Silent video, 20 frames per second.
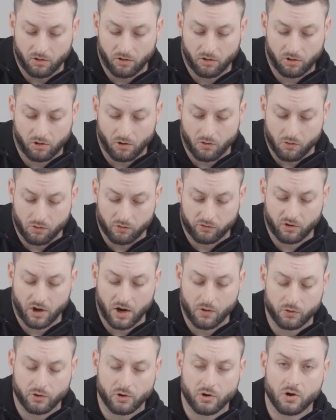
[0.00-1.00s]
So also
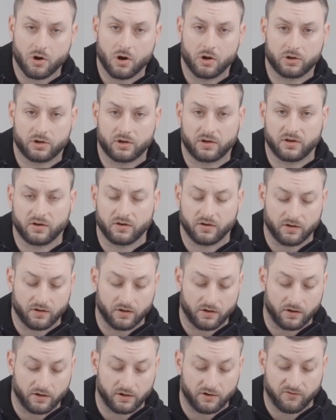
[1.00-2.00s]
I would not
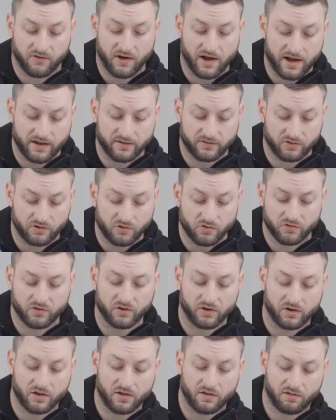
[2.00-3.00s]
advise
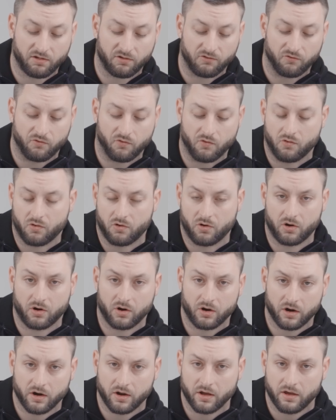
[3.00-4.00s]
using this
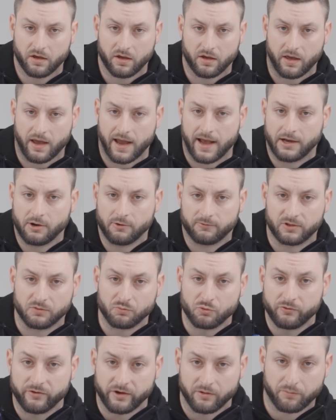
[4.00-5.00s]
for any of the
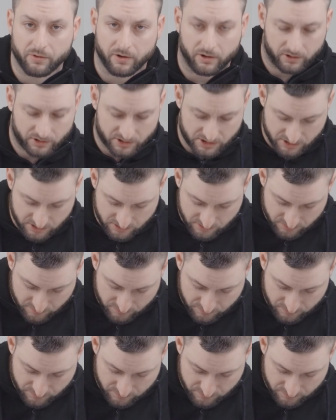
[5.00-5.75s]
moving parts.